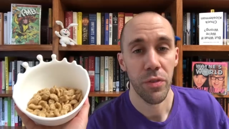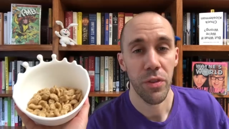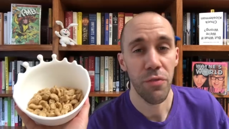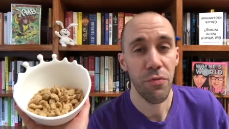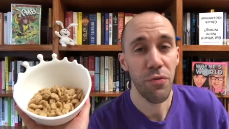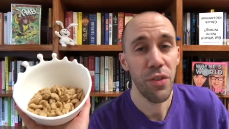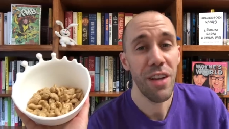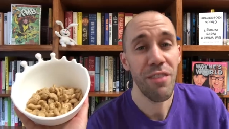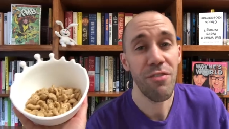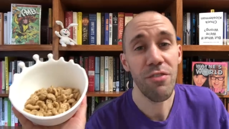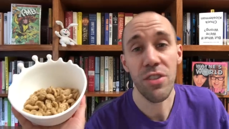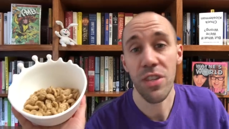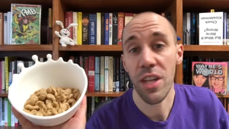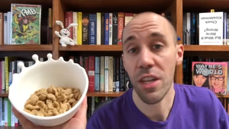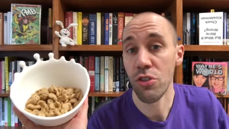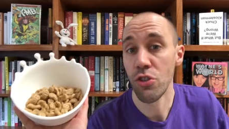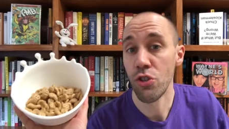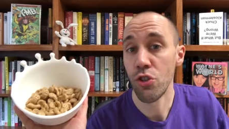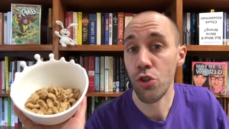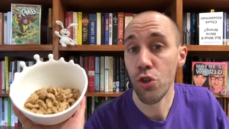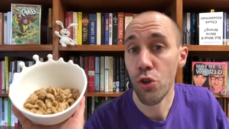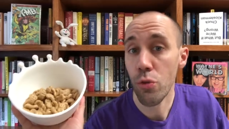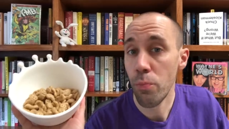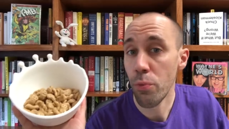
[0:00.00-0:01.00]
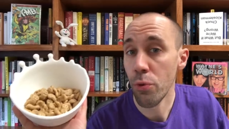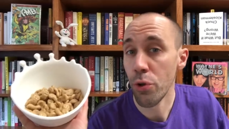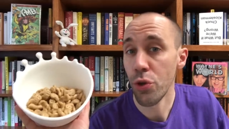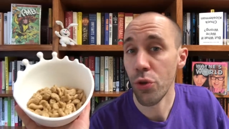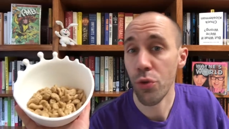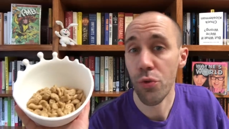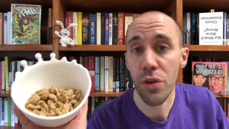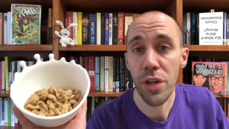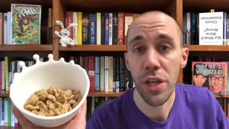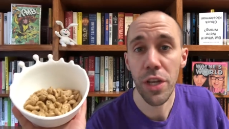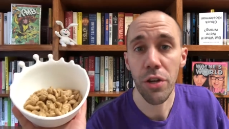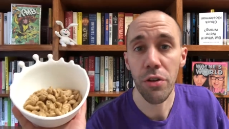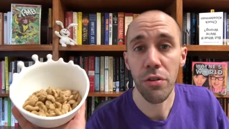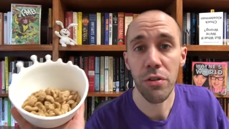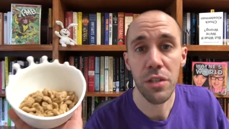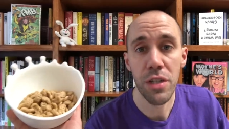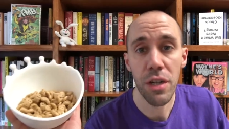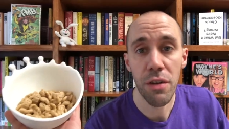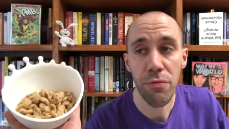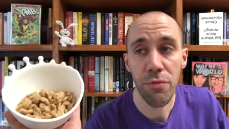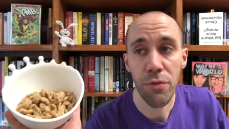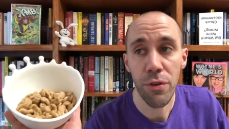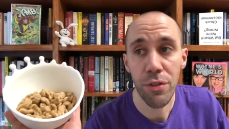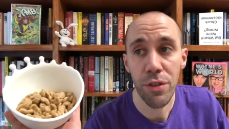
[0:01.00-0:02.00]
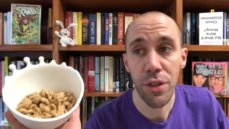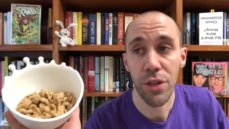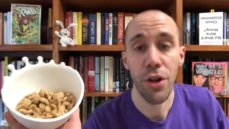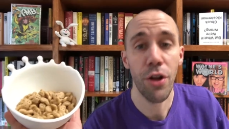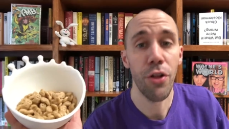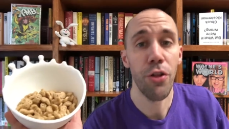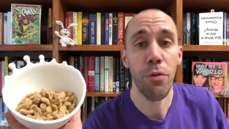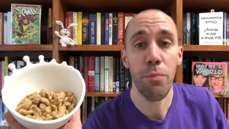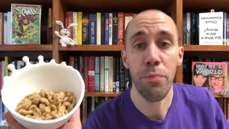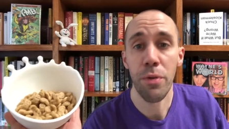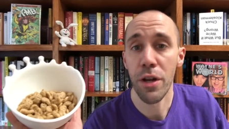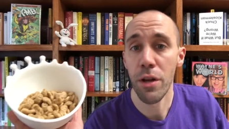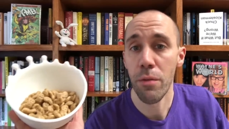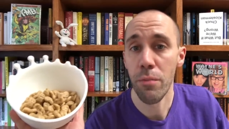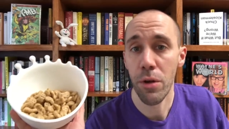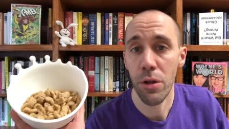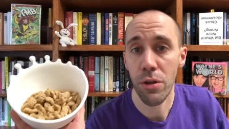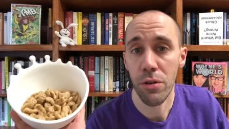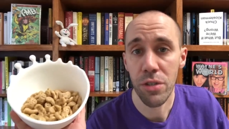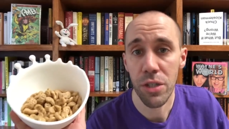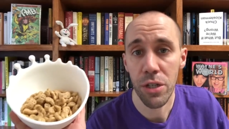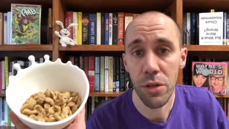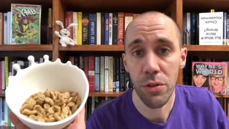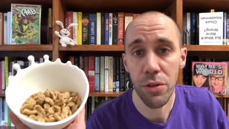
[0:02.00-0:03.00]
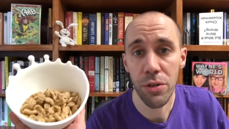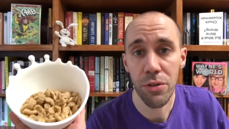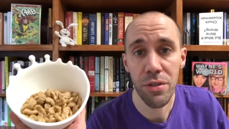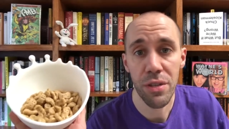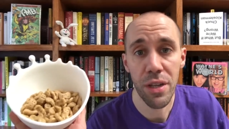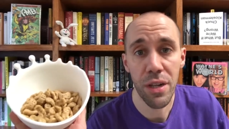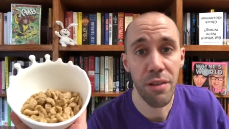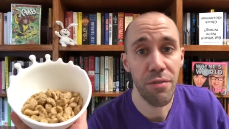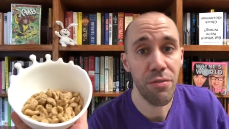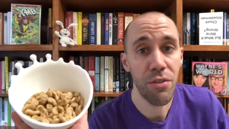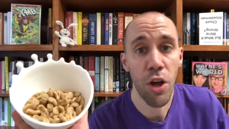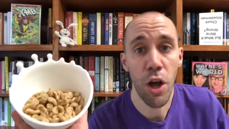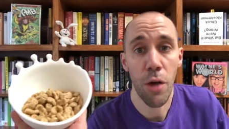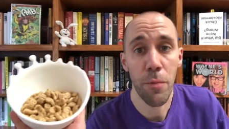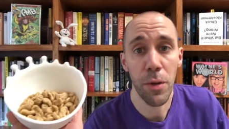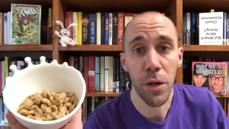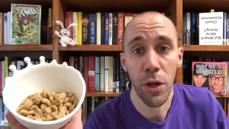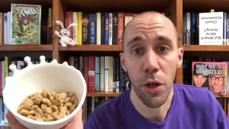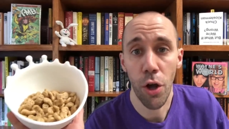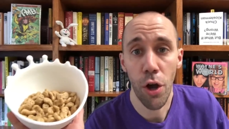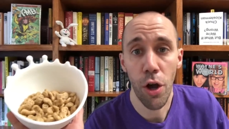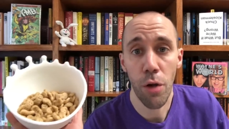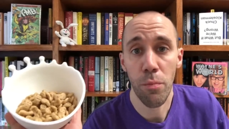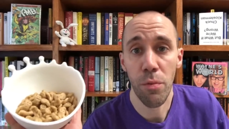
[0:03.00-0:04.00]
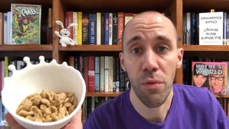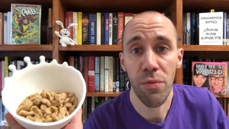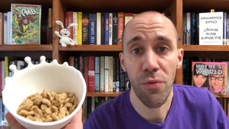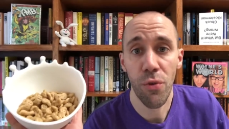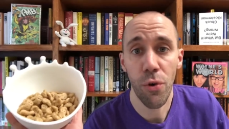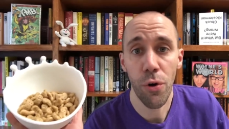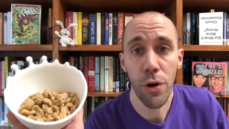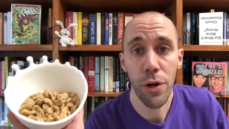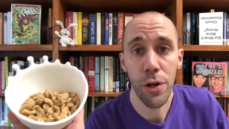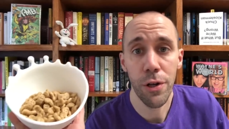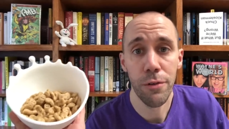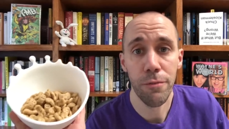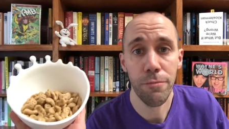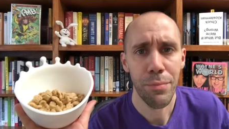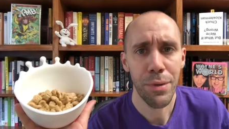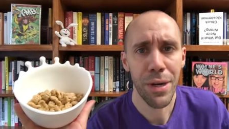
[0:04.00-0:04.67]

The flavor is not super unique or different than other peanut butter cereals that have come and gone before it,